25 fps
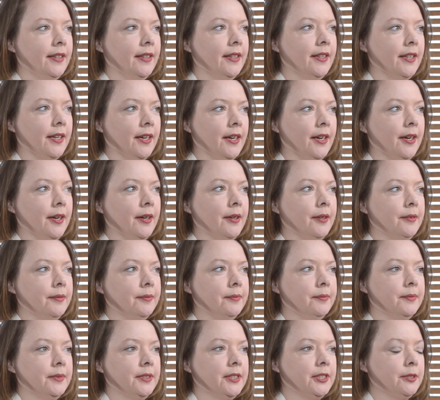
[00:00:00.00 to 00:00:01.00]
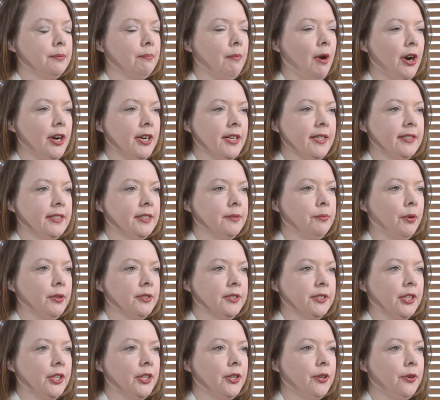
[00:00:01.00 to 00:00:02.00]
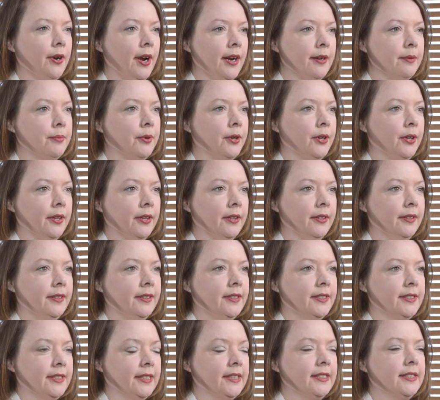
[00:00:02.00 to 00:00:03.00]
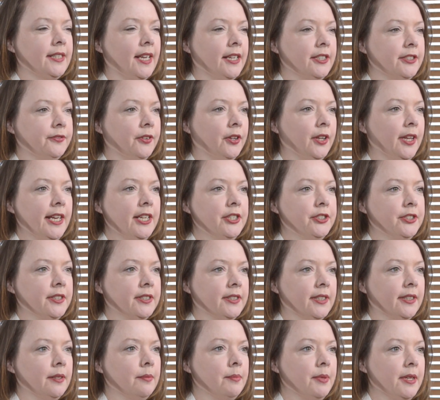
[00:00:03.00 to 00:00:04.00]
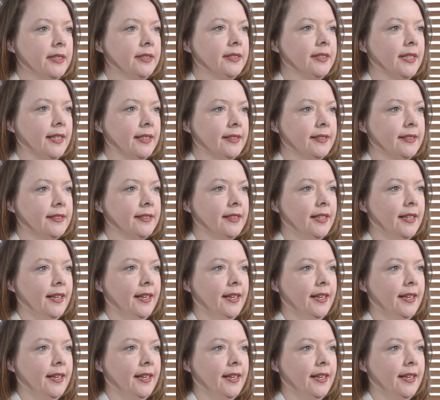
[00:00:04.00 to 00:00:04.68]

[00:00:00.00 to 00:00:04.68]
the smartest, most incredible, successful agents in the business.